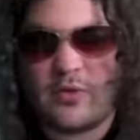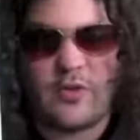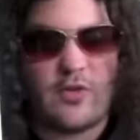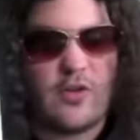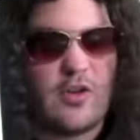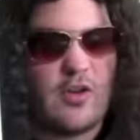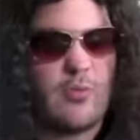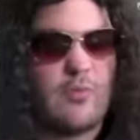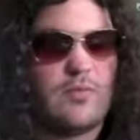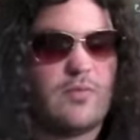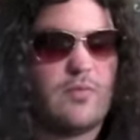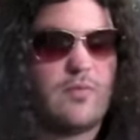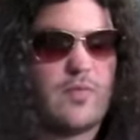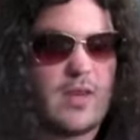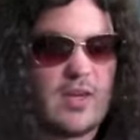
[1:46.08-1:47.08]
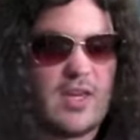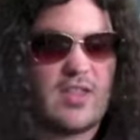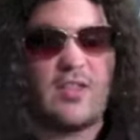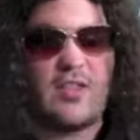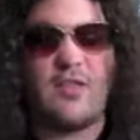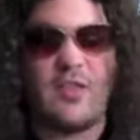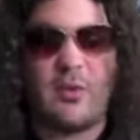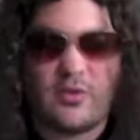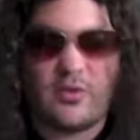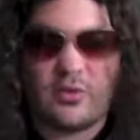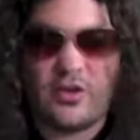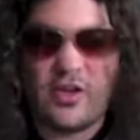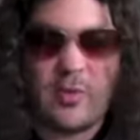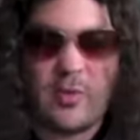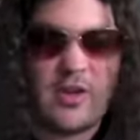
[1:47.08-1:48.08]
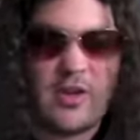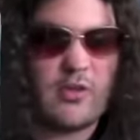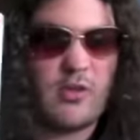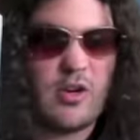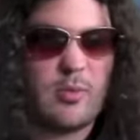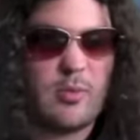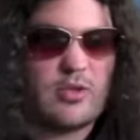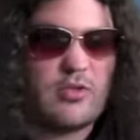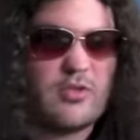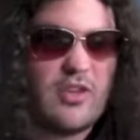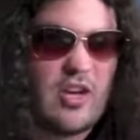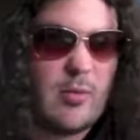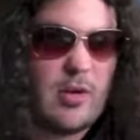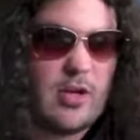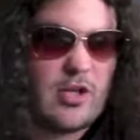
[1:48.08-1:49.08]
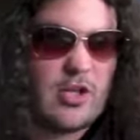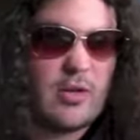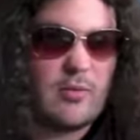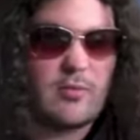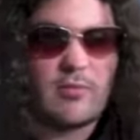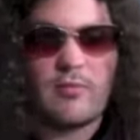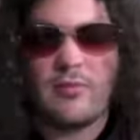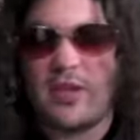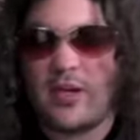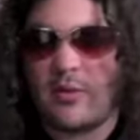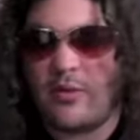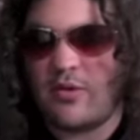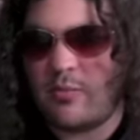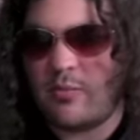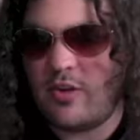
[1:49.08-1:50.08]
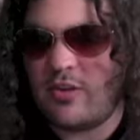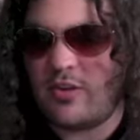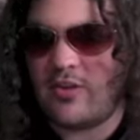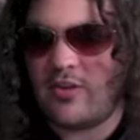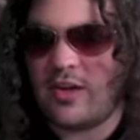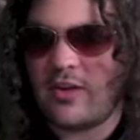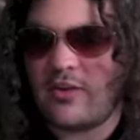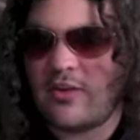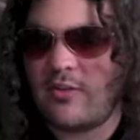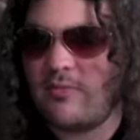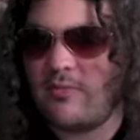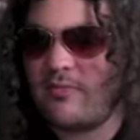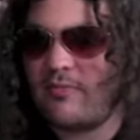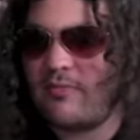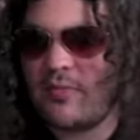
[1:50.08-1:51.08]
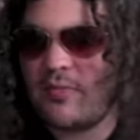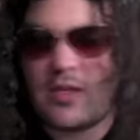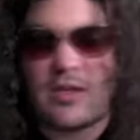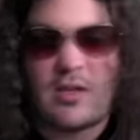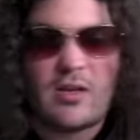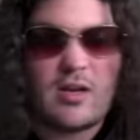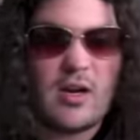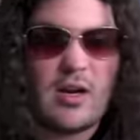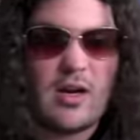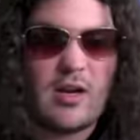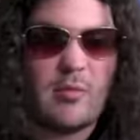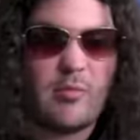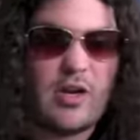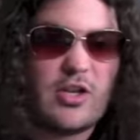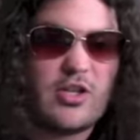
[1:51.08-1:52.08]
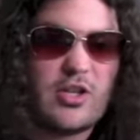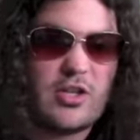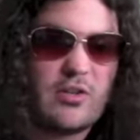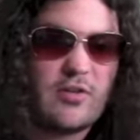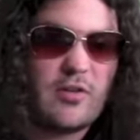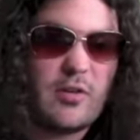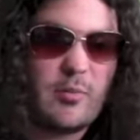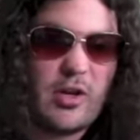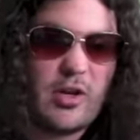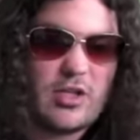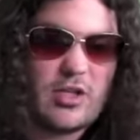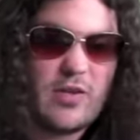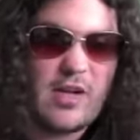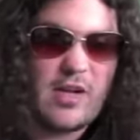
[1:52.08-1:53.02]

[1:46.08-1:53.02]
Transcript: film that that, was released by Sony Pictures Animation, and it was a big success. On a budget of a budget of